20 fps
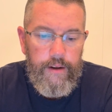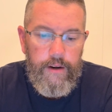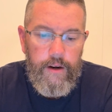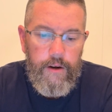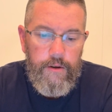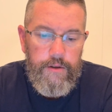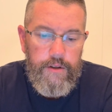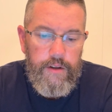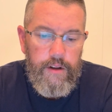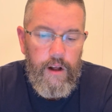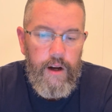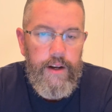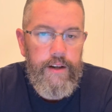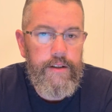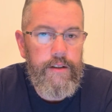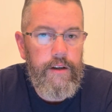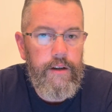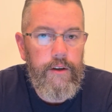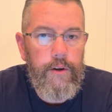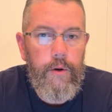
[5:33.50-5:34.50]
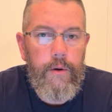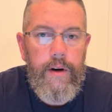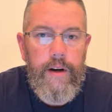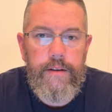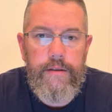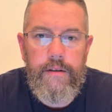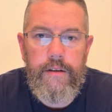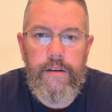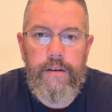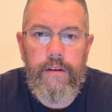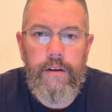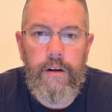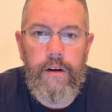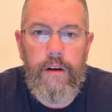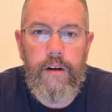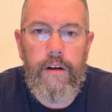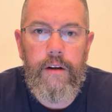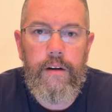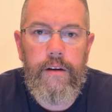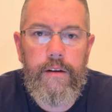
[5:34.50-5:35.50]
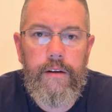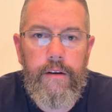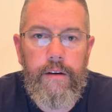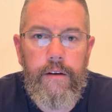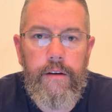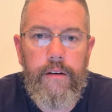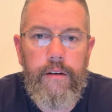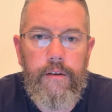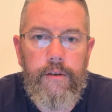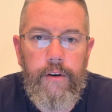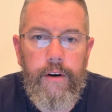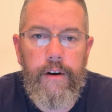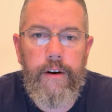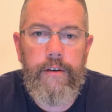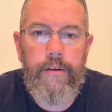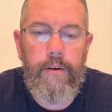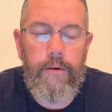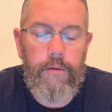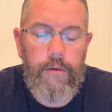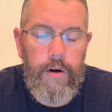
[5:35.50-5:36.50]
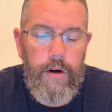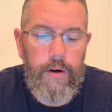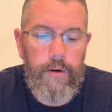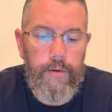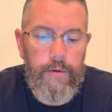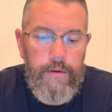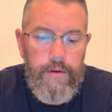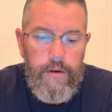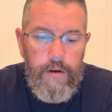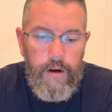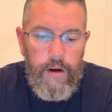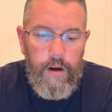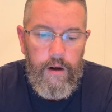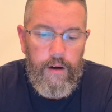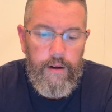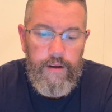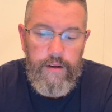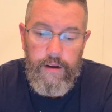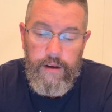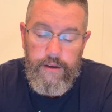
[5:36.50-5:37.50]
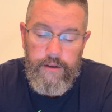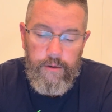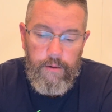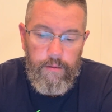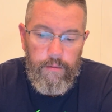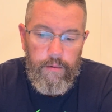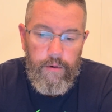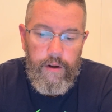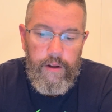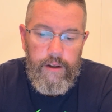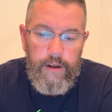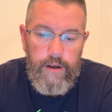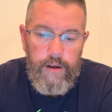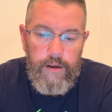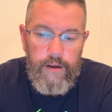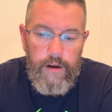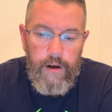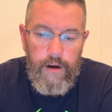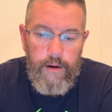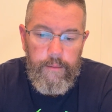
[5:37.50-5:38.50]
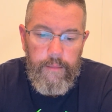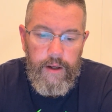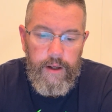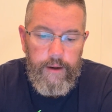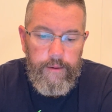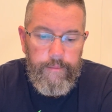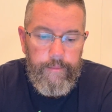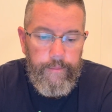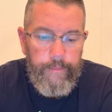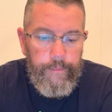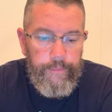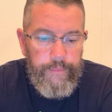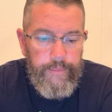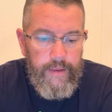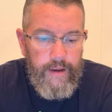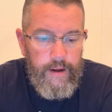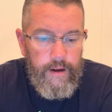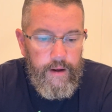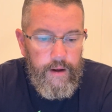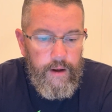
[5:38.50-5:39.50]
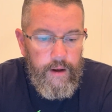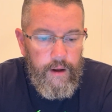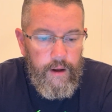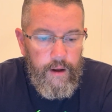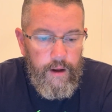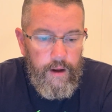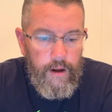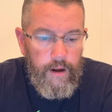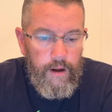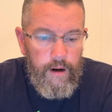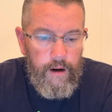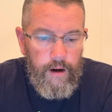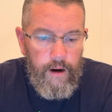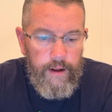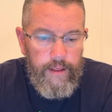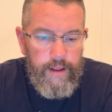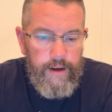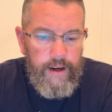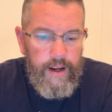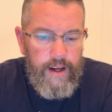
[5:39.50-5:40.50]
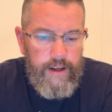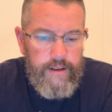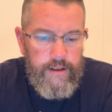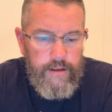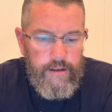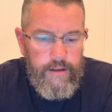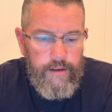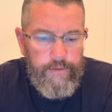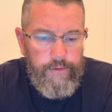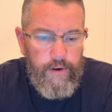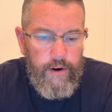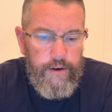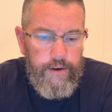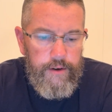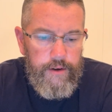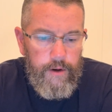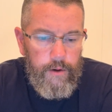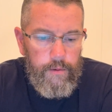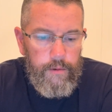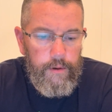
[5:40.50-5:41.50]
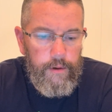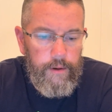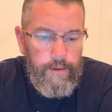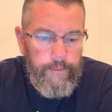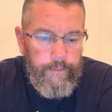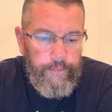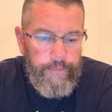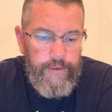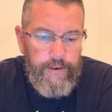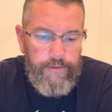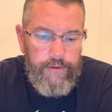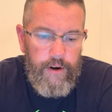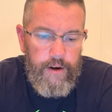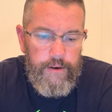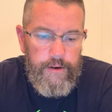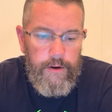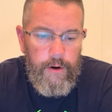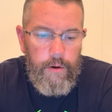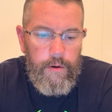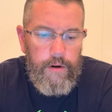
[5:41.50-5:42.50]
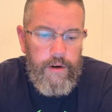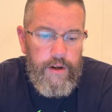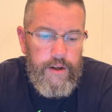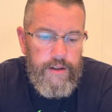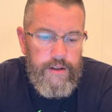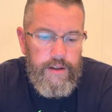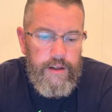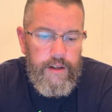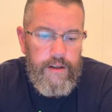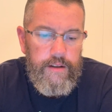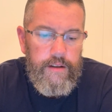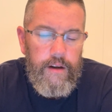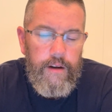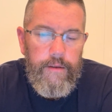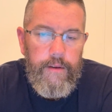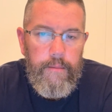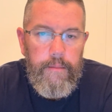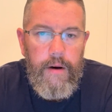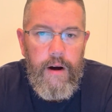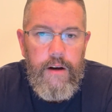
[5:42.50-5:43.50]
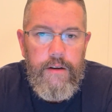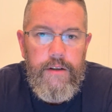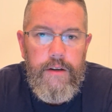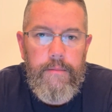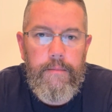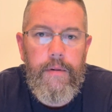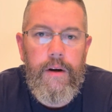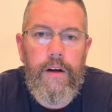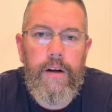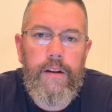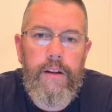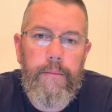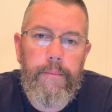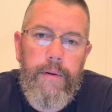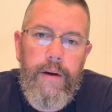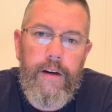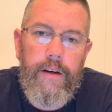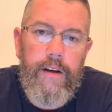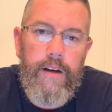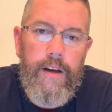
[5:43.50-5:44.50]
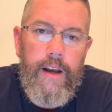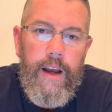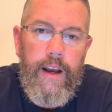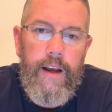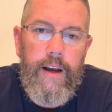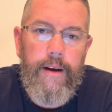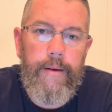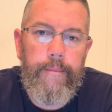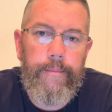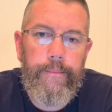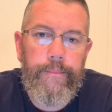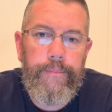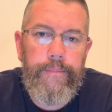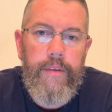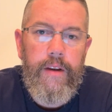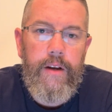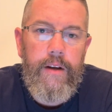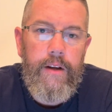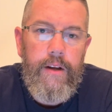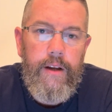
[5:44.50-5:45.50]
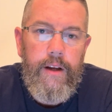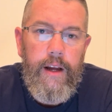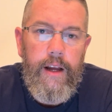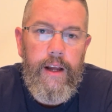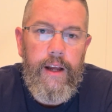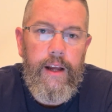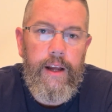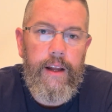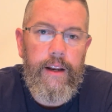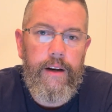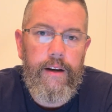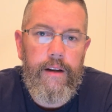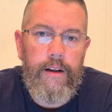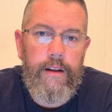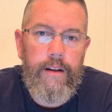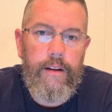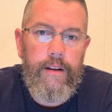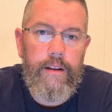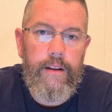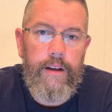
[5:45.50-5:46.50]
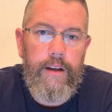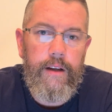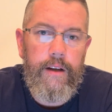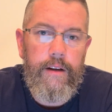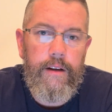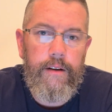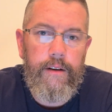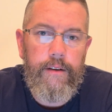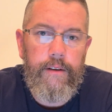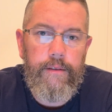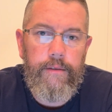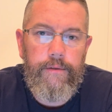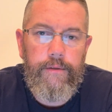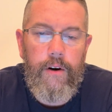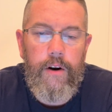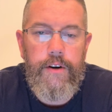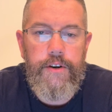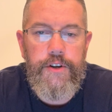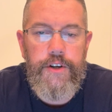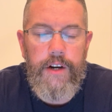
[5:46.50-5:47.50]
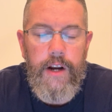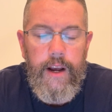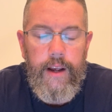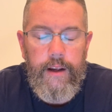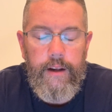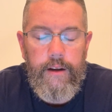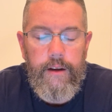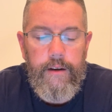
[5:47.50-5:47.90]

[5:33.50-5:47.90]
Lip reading: slice and do it as a traditional roast. It's a really good cut of meat. All right, the next is the front shoulder. The front shoulder consists of the Boston butt, the picnic ham, and the front shank.